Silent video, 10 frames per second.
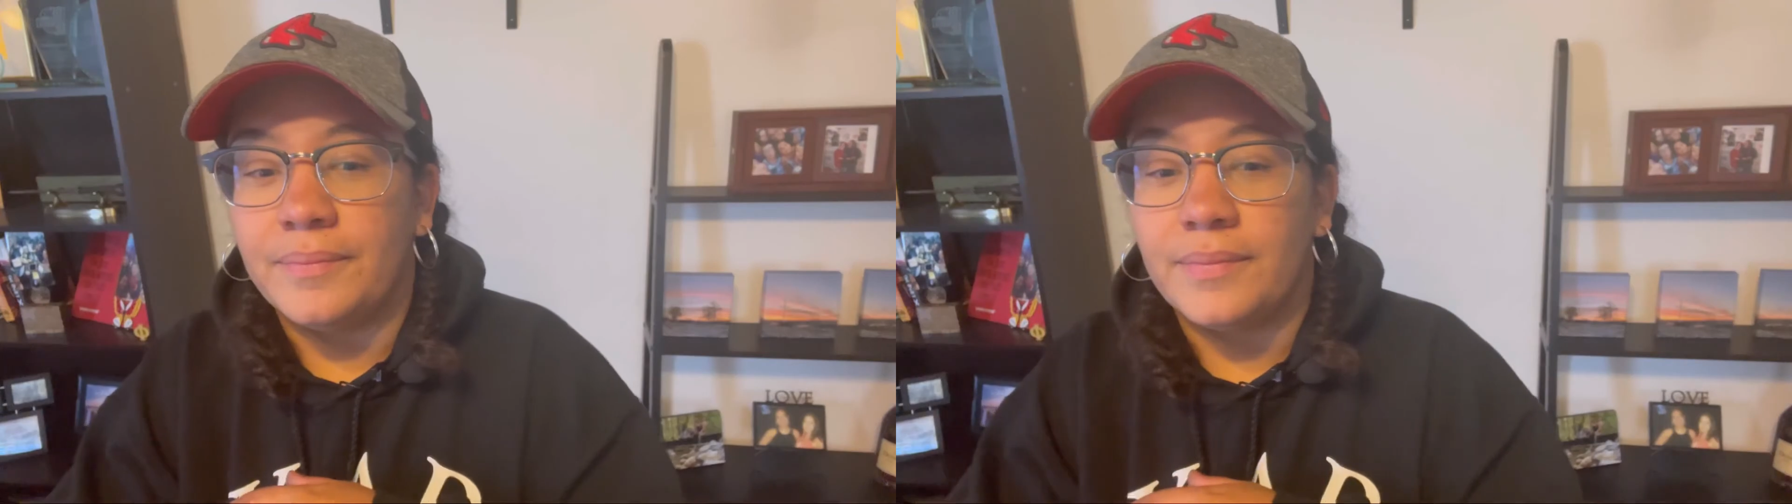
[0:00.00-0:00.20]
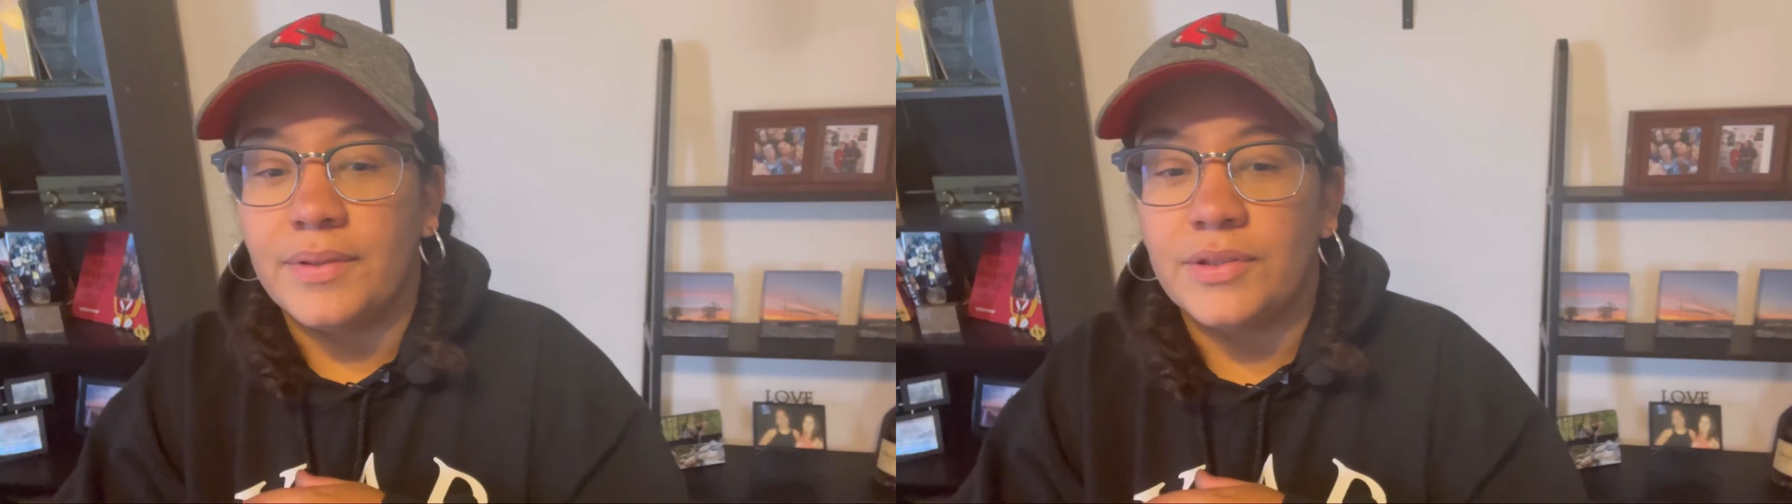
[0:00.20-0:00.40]

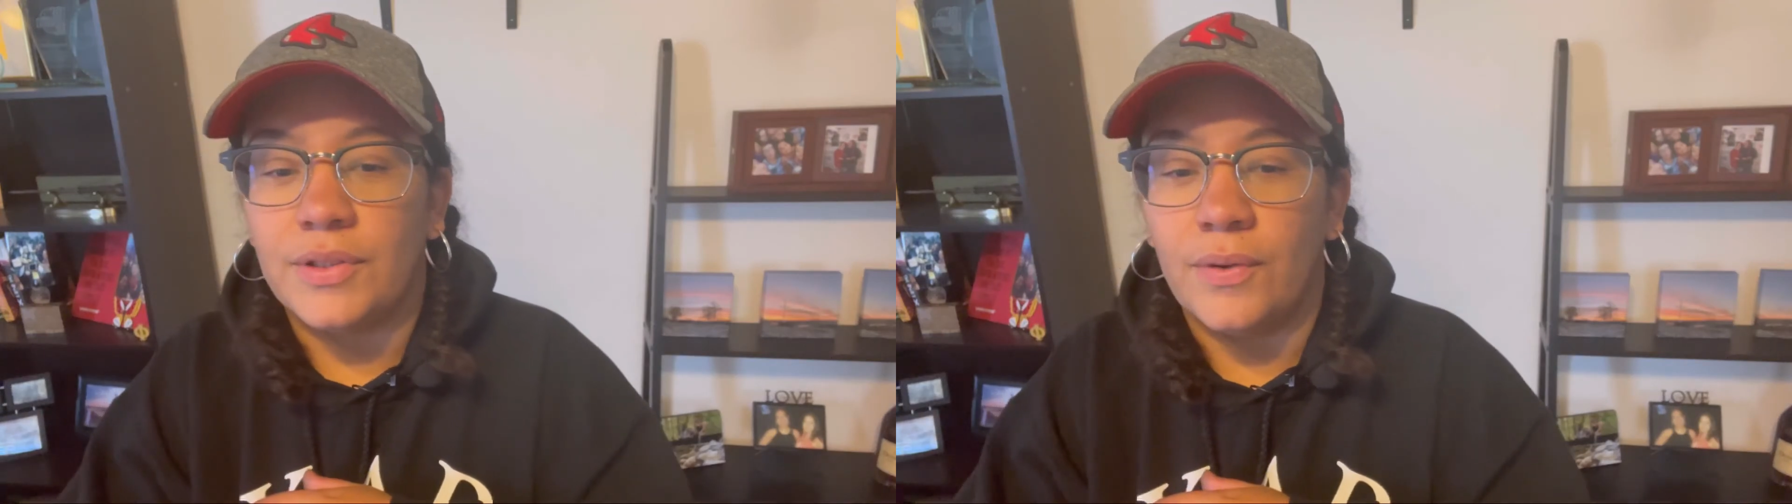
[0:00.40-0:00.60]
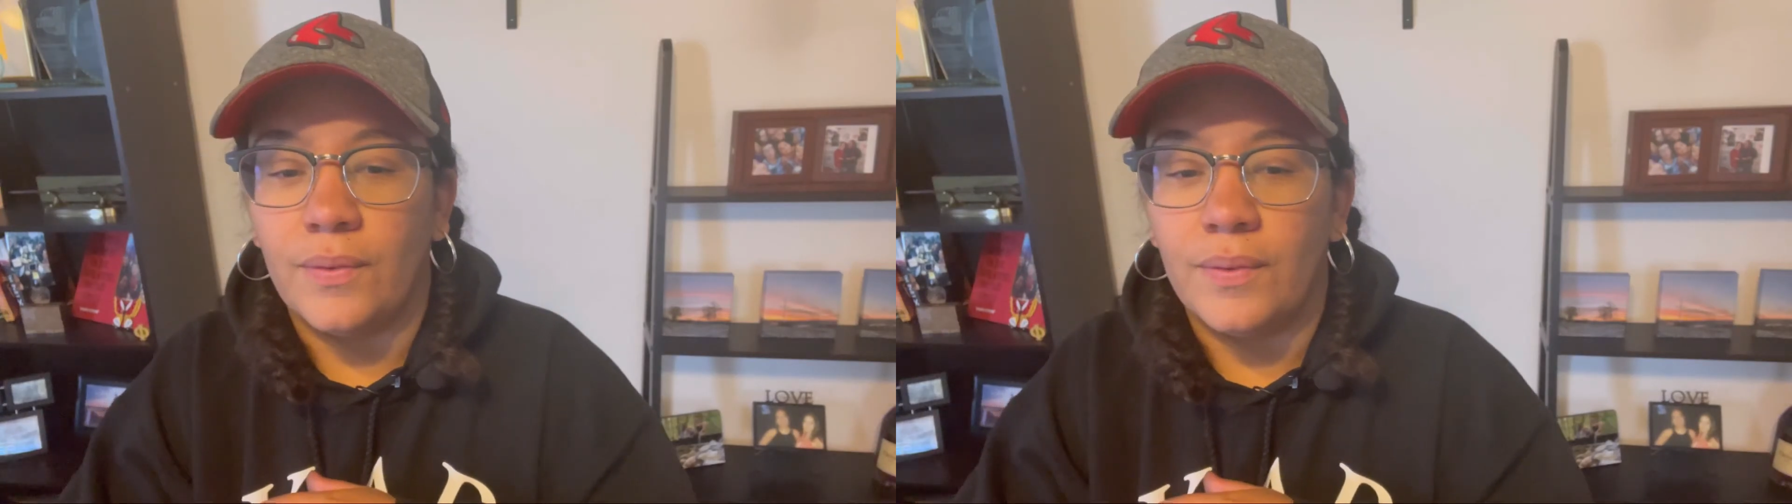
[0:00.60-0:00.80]

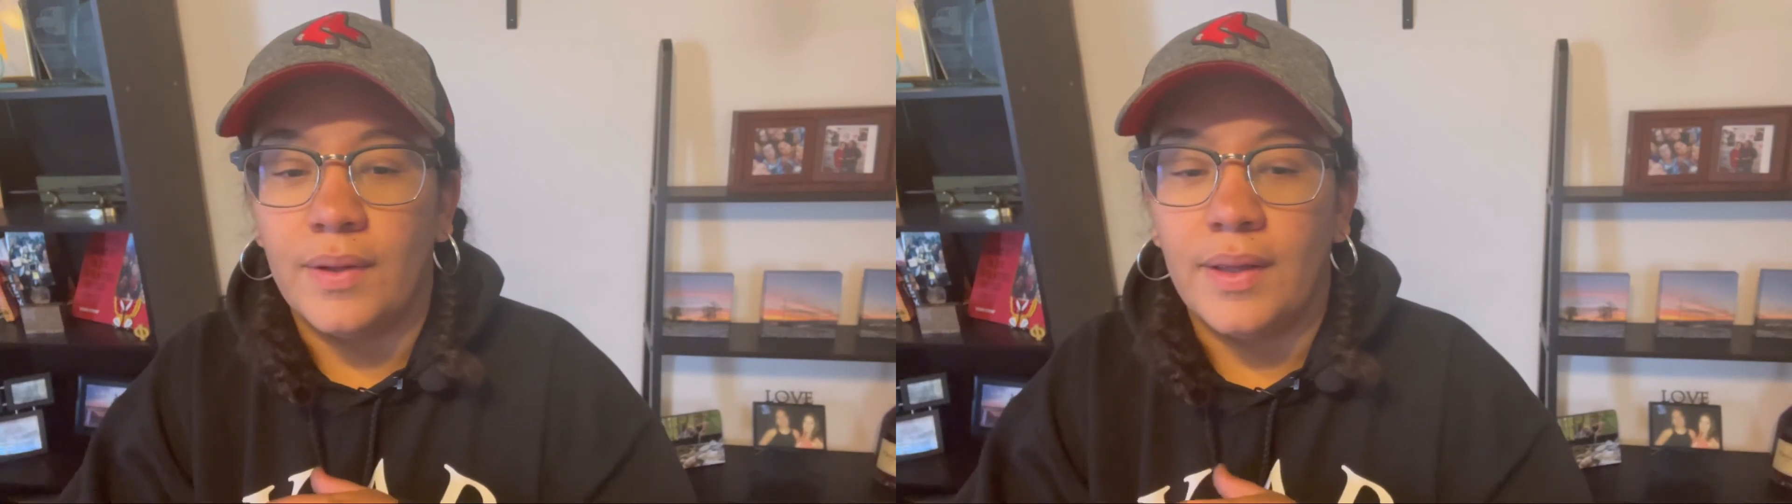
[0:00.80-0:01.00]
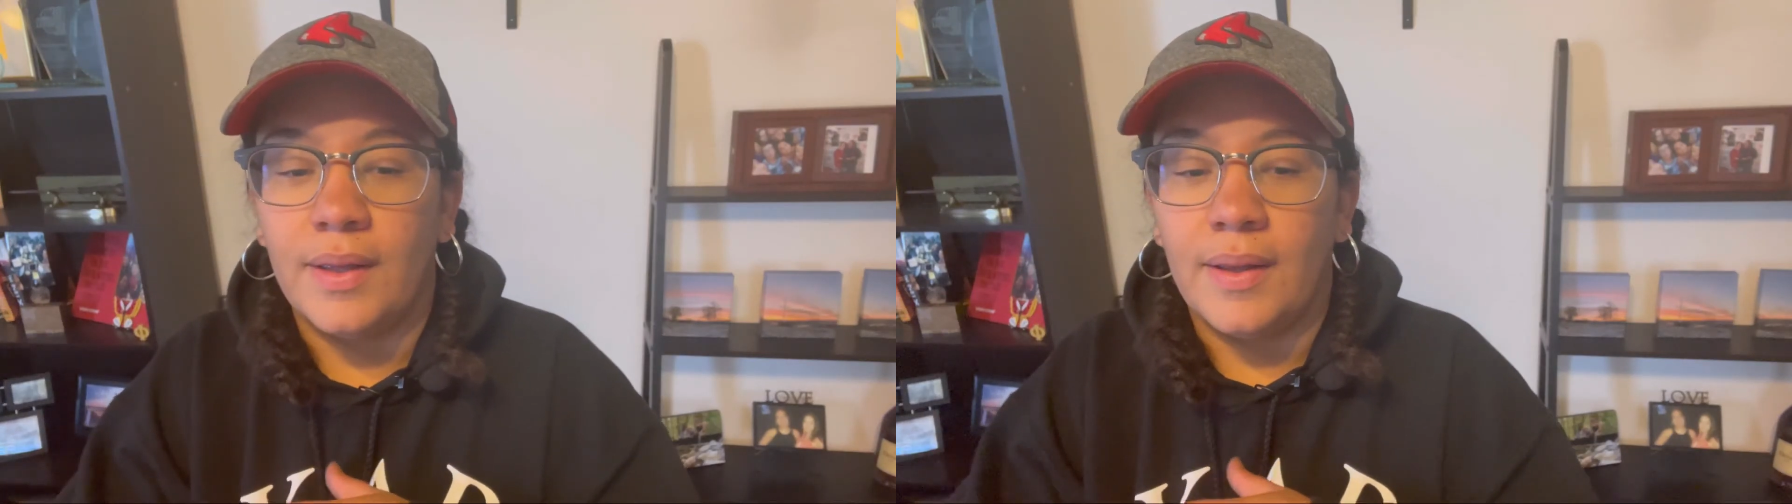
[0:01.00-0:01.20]
So
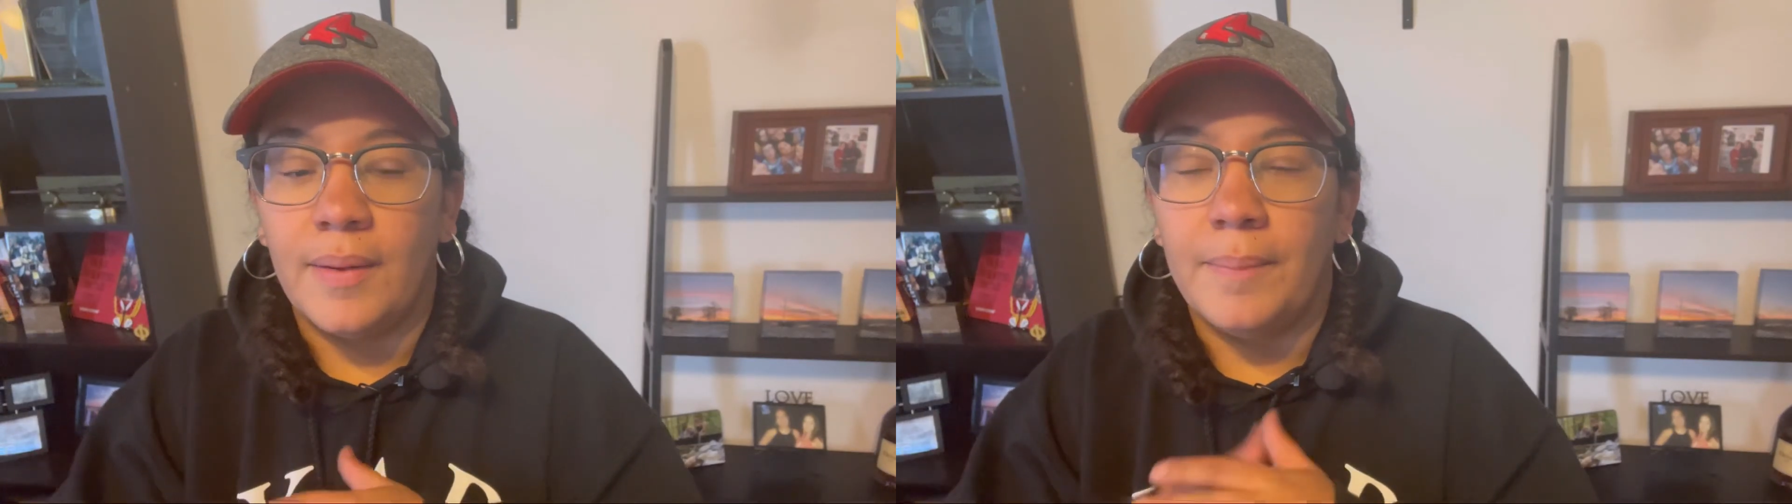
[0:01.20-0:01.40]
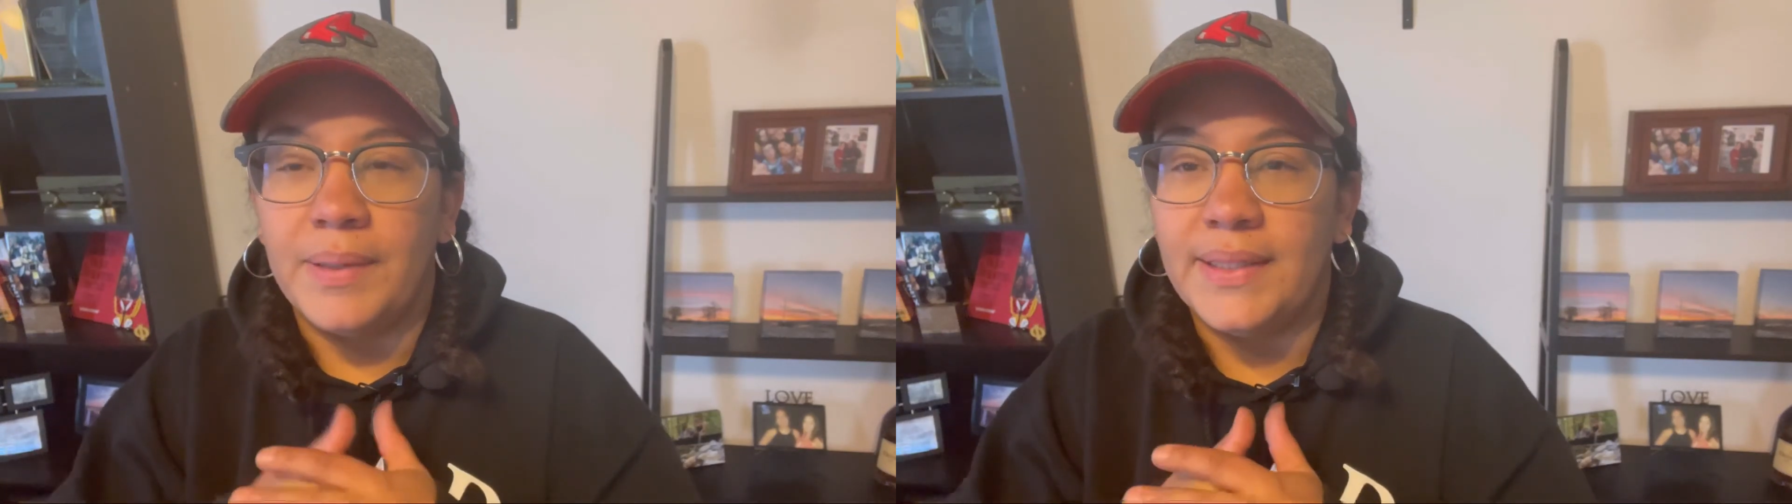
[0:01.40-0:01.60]

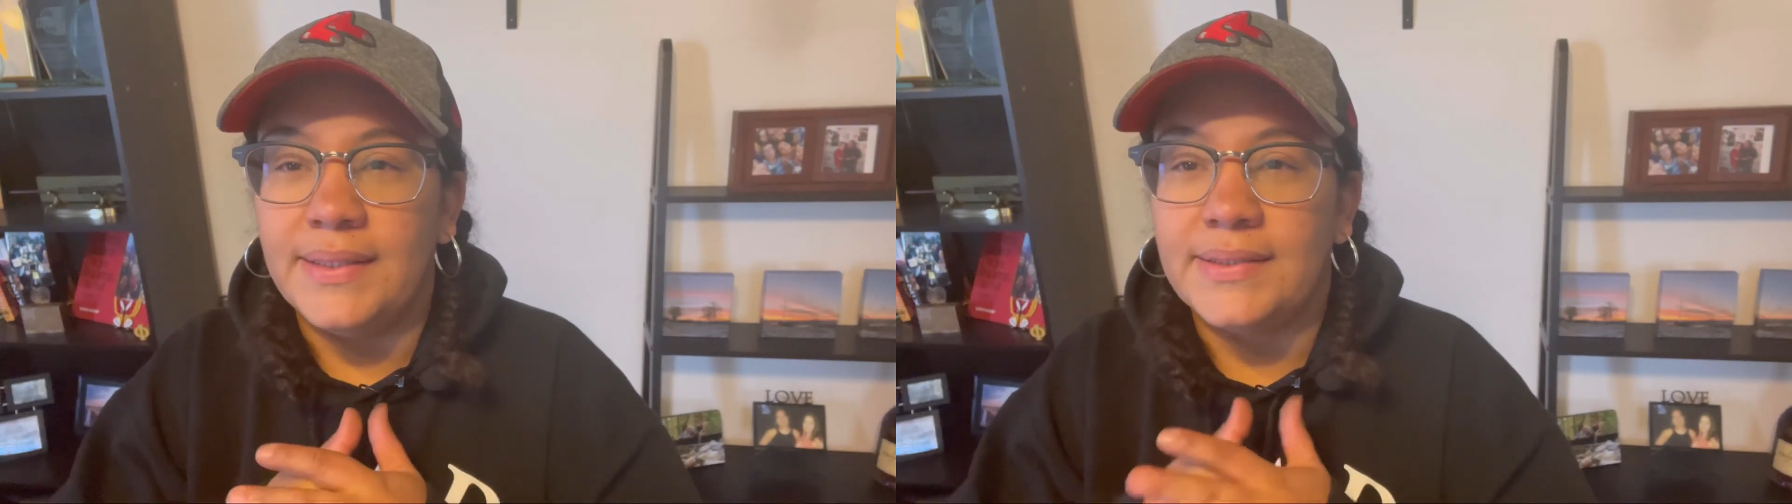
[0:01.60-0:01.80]
please